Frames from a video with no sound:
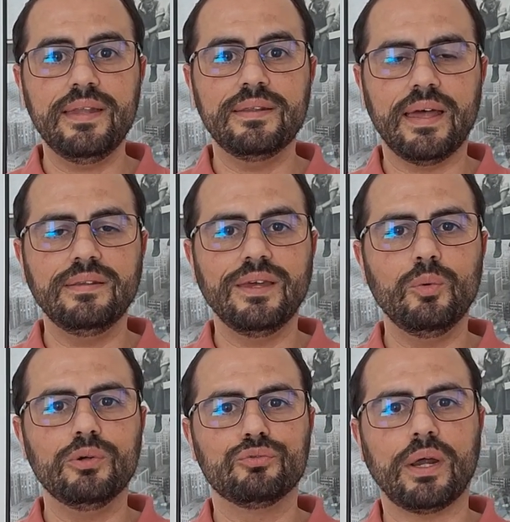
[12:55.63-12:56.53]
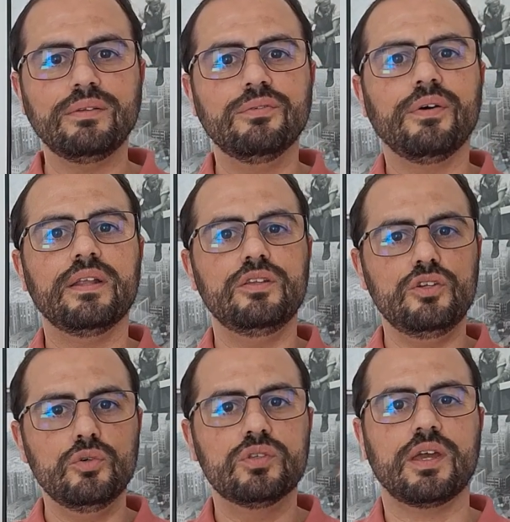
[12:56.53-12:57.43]
and then they will try to find
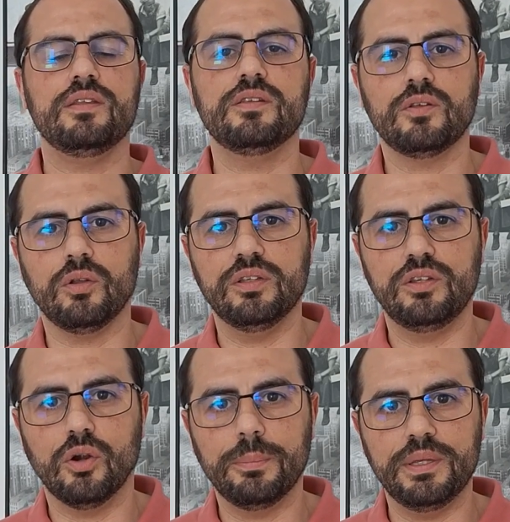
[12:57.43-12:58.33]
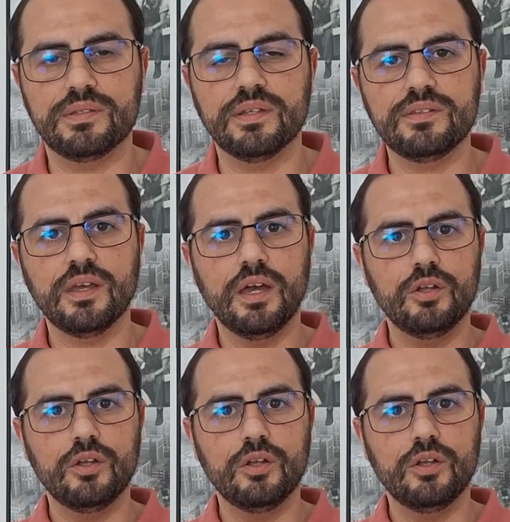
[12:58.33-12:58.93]
use cases on your business